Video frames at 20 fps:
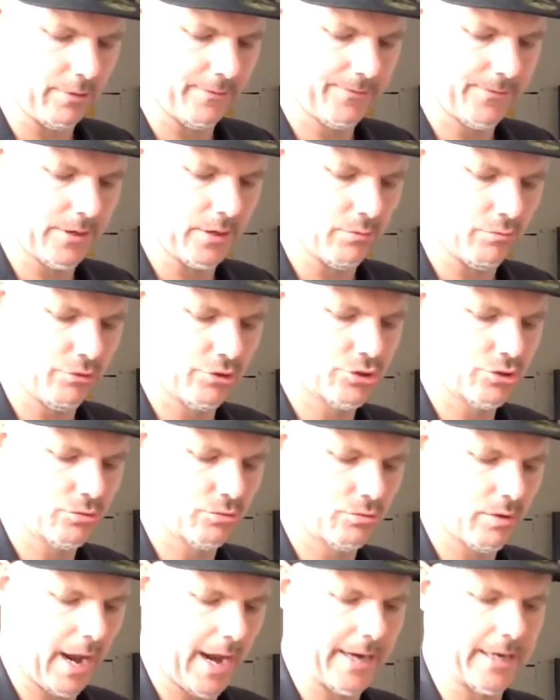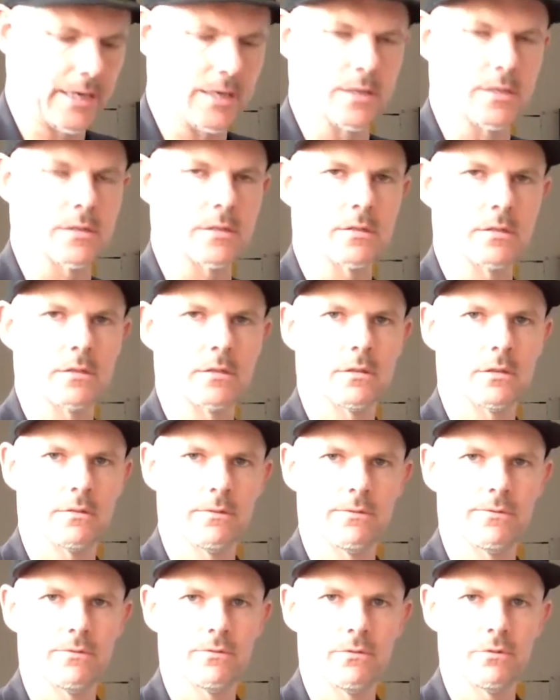of the original 80s
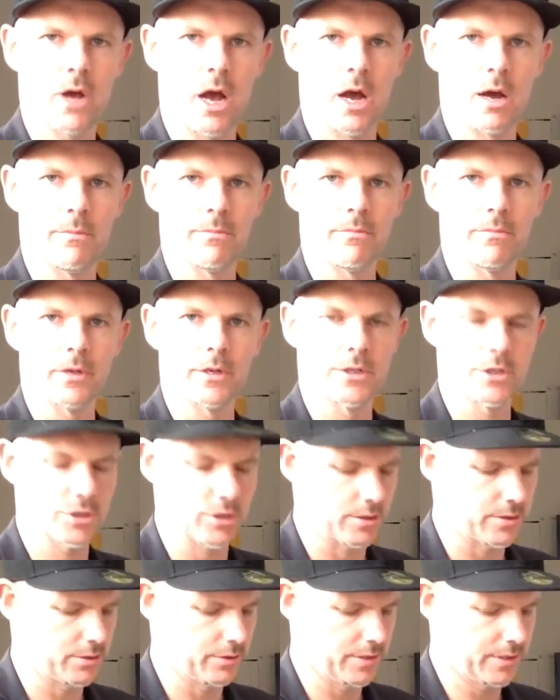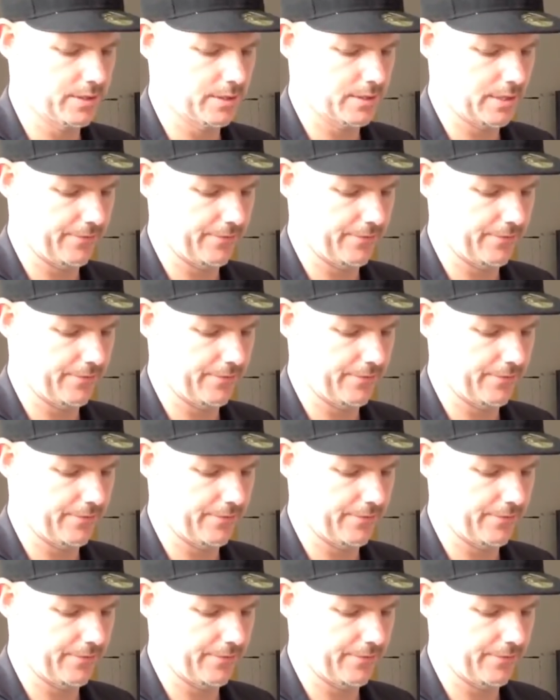edition. So this is